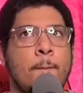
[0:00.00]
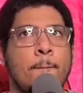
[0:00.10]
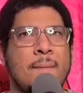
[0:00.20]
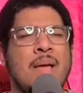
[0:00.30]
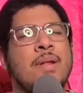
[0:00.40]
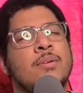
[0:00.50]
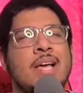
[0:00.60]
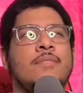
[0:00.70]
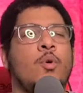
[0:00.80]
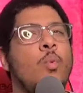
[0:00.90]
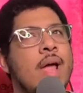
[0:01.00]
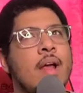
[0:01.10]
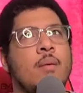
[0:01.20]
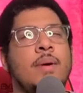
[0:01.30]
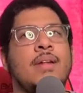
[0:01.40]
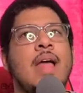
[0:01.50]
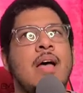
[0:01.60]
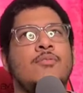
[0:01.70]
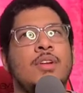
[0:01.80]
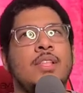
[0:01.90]
I mean, I was kind of aware, but not
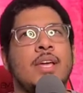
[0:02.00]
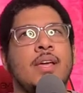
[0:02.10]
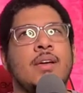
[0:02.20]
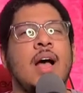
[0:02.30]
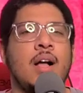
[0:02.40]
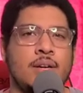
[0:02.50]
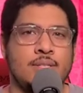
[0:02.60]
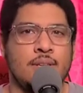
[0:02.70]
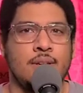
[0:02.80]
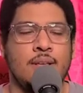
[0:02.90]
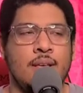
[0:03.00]
really cognizant,